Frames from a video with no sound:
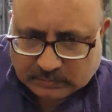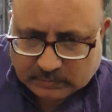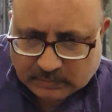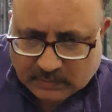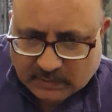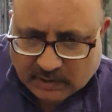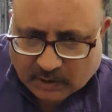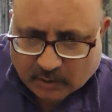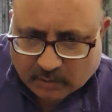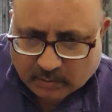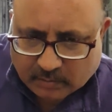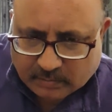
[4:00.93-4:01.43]

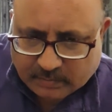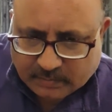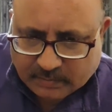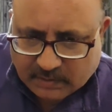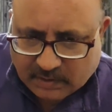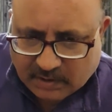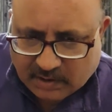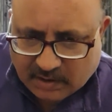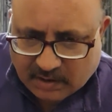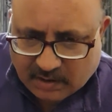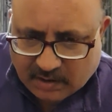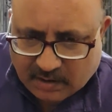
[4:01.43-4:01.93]
Now,
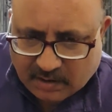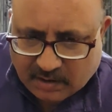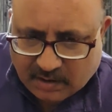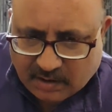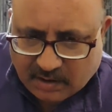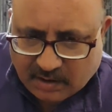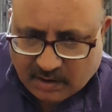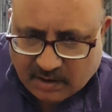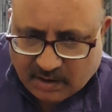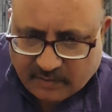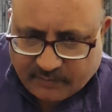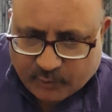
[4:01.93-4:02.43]

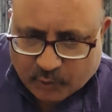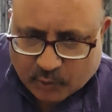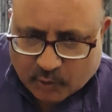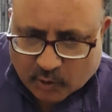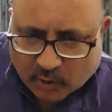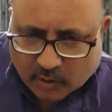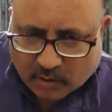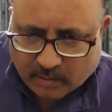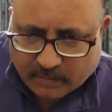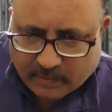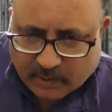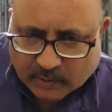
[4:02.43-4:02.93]
if you
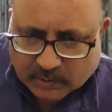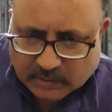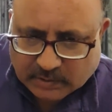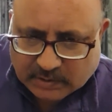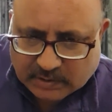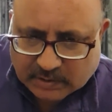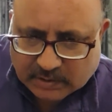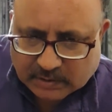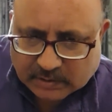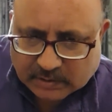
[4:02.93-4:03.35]
talk about